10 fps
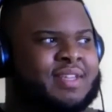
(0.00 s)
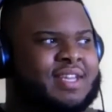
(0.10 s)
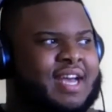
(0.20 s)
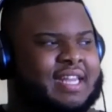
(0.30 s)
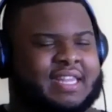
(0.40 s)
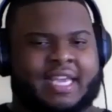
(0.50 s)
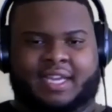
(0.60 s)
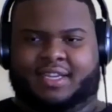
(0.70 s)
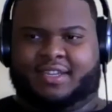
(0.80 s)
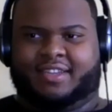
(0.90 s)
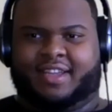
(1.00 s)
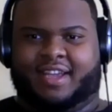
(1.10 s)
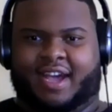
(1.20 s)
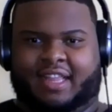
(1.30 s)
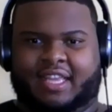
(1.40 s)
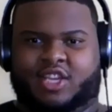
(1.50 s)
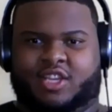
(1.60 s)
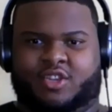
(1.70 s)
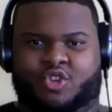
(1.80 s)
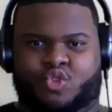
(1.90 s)
I think
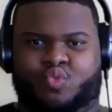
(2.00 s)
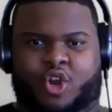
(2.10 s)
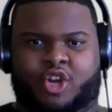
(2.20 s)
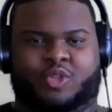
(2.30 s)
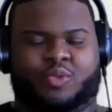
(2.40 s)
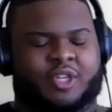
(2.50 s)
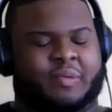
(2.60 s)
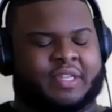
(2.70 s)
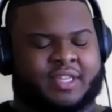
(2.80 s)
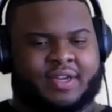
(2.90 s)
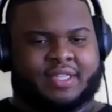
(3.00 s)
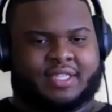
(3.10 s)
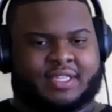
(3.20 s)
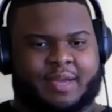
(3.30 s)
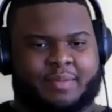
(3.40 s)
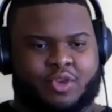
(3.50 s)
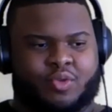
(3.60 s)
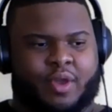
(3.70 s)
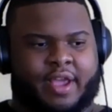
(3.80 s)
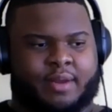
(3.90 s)
you were 21 though at the time. You
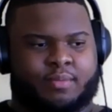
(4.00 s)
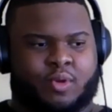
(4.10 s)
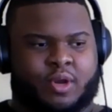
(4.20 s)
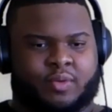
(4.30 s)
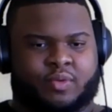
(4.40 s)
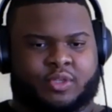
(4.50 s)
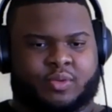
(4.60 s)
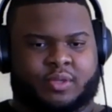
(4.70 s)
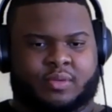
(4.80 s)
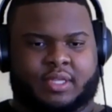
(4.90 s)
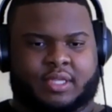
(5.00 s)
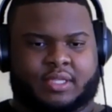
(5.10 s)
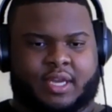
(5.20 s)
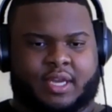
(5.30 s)
and Morgan were 21 at the time.